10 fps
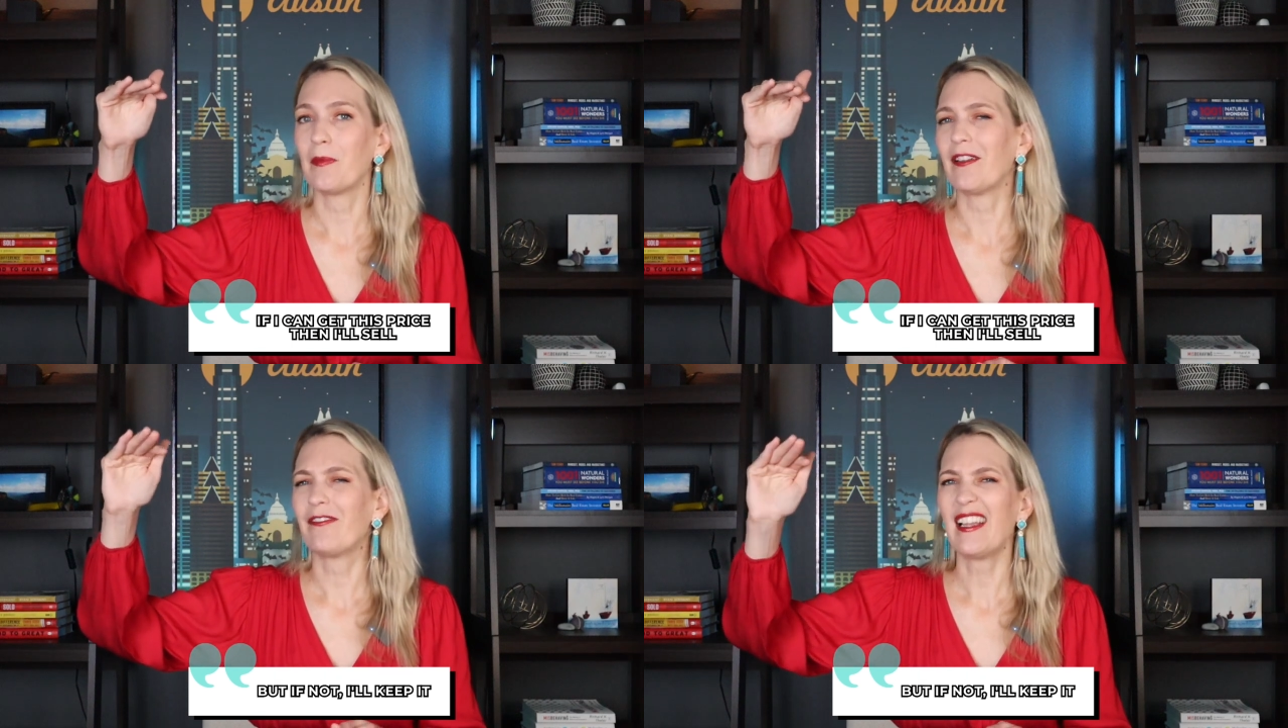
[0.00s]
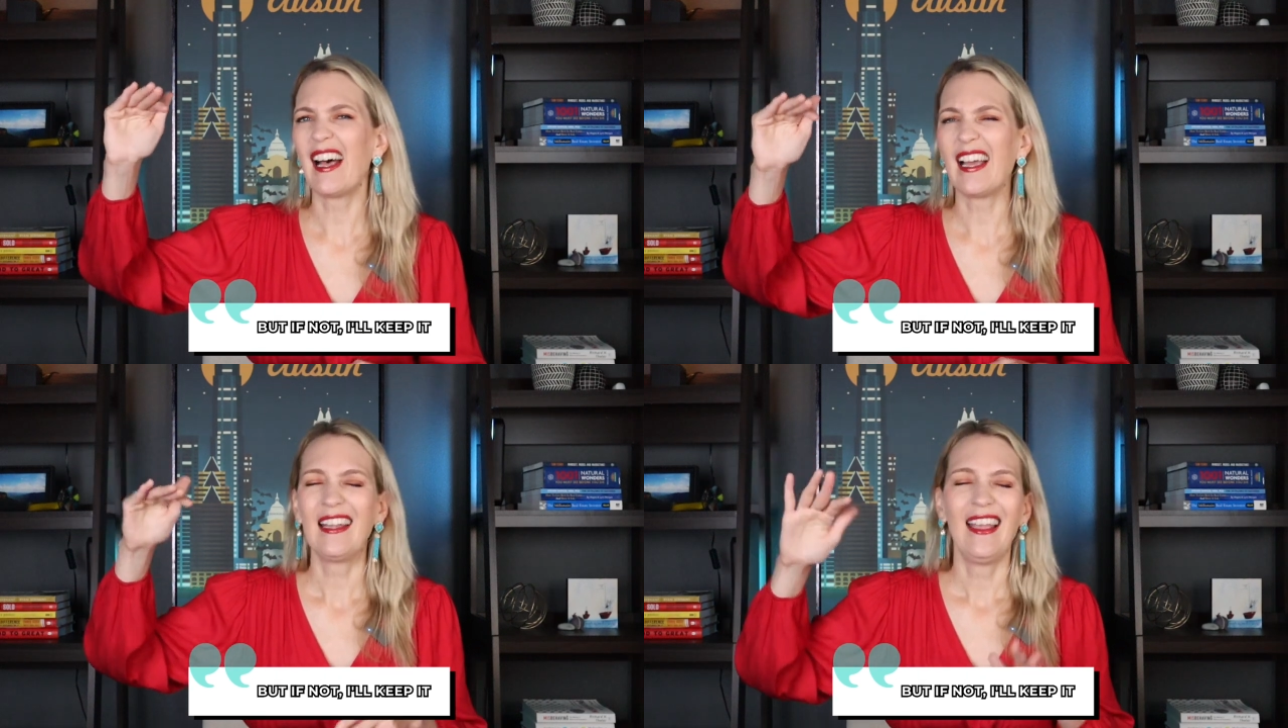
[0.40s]
But if
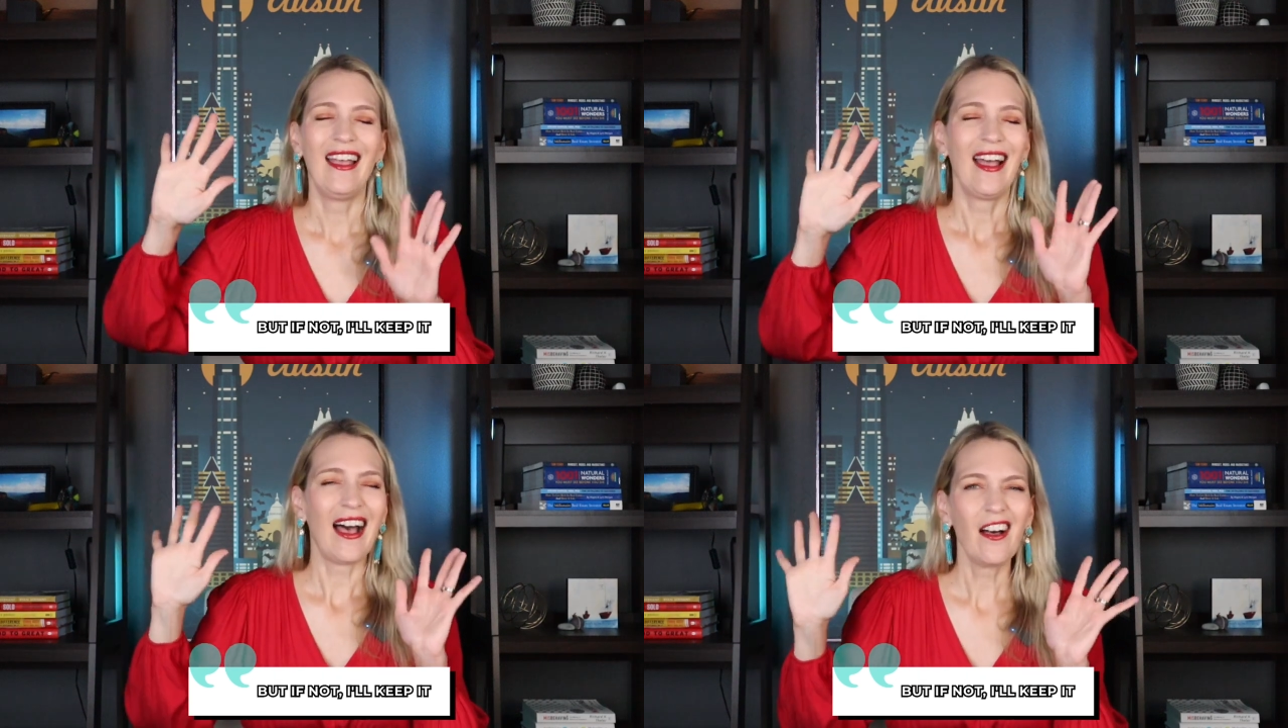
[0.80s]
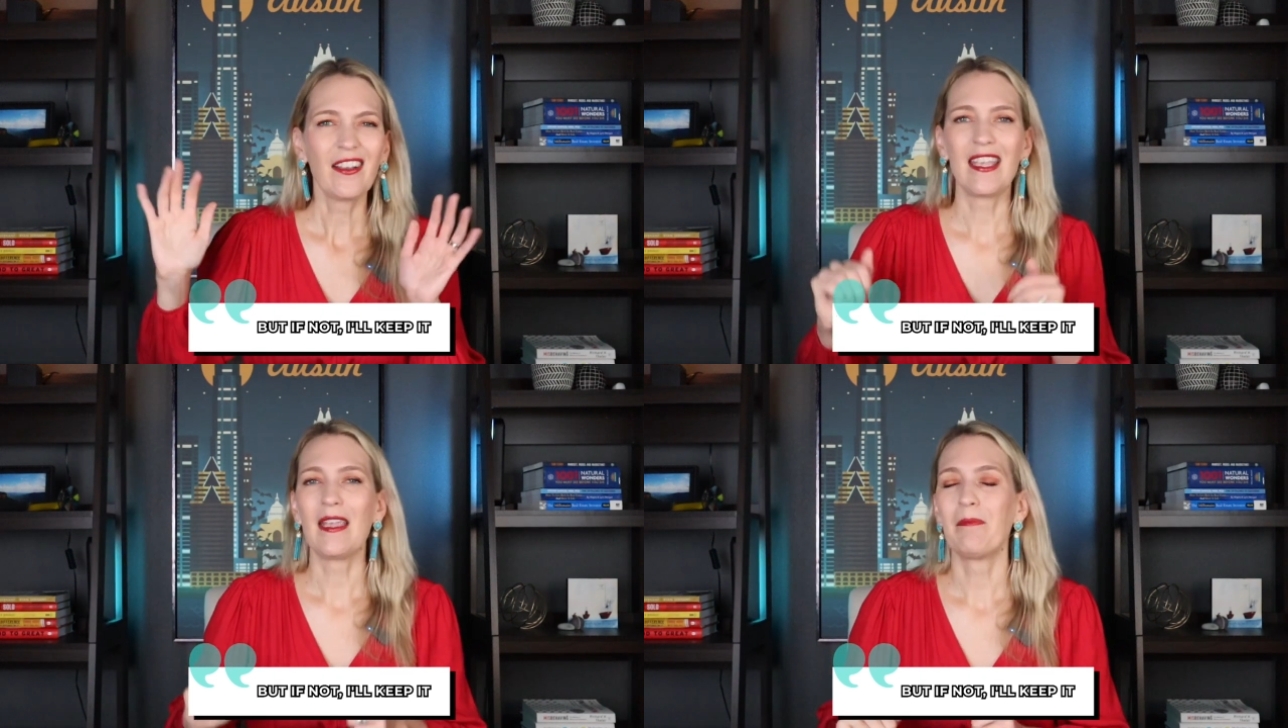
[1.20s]
not, I'll
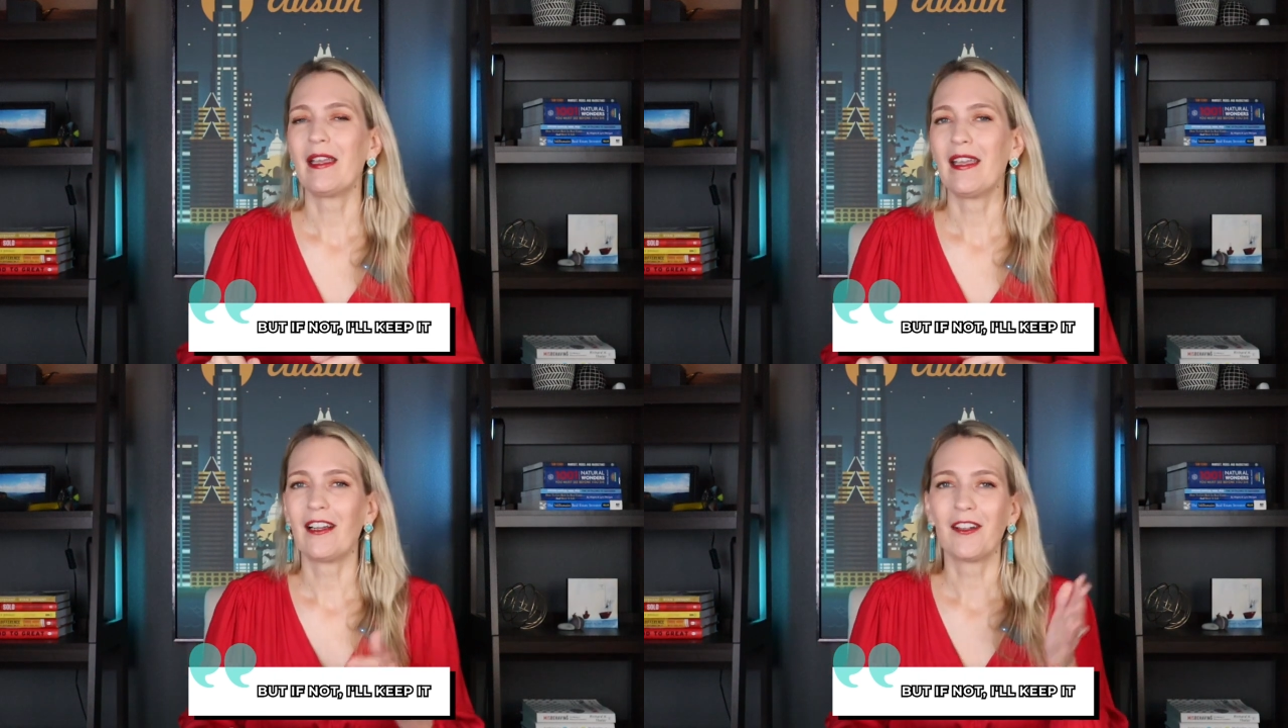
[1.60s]
keep it,